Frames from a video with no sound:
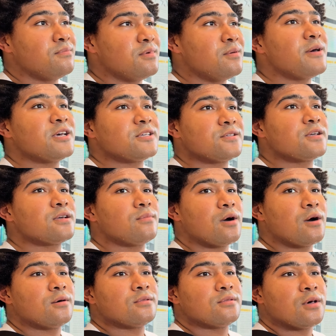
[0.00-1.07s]
best thing
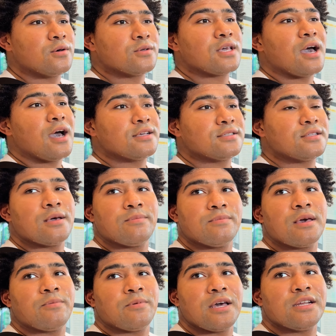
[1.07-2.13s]
about those guys,
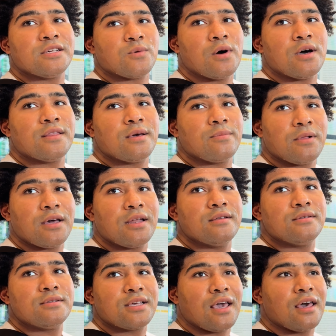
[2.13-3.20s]
they played as one. They
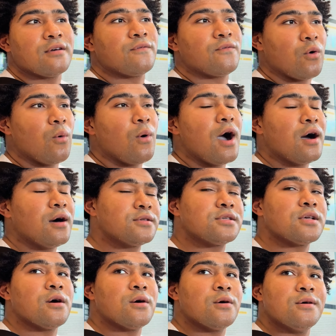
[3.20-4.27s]
played together for a while,
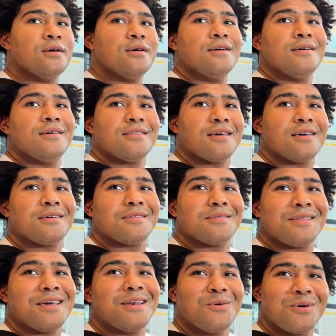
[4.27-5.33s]
so
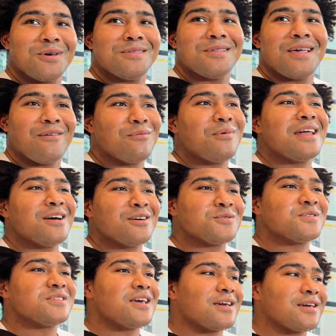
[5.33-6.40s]
they knew what everybody else
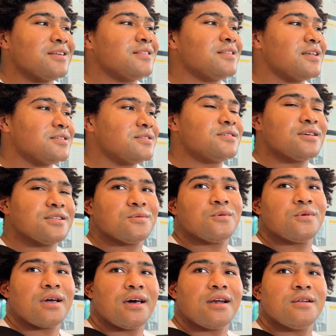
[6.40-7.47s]
was thinking, and that's what
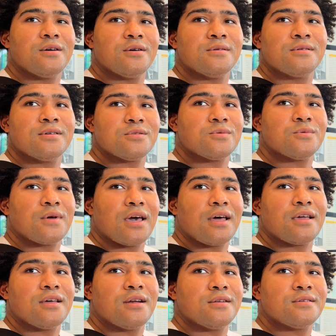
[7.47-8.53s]
we got to do. That's what we got to
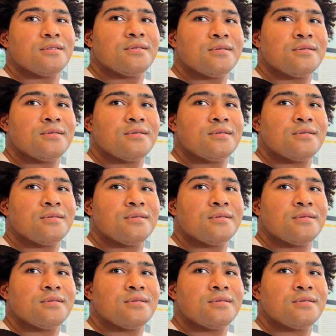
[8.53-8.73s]
get on.